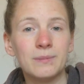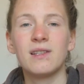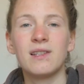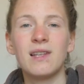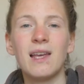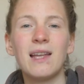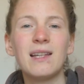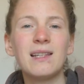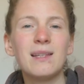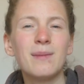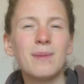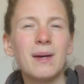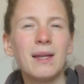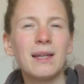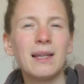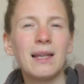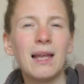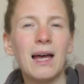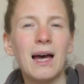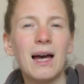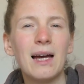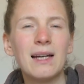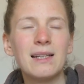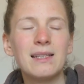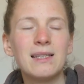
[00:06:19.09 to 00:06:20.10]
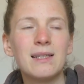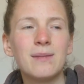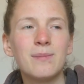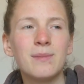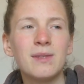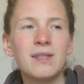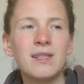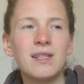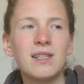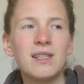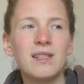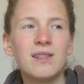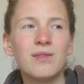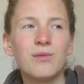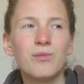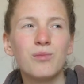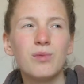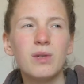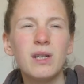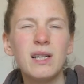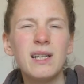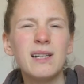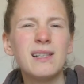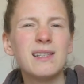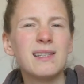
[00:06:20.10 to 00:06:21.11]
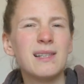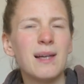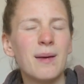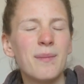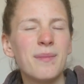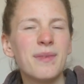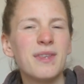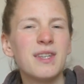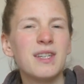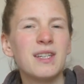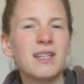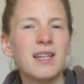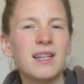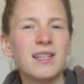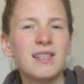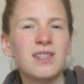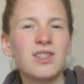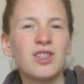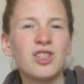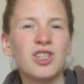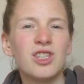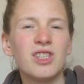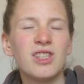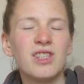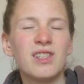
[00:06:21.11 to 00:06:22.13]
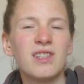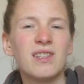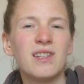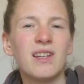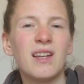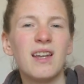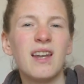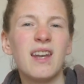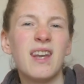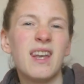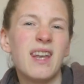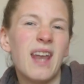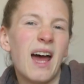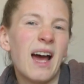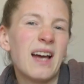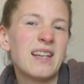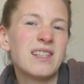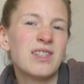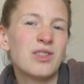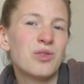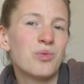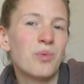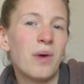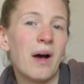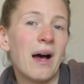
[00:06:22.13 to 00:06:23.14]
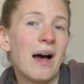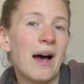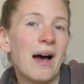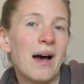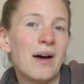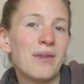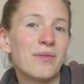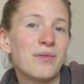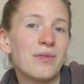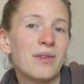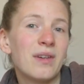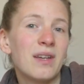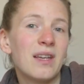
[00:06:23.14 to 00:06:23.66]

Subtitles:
Sentimental items is really something that is just nice to have.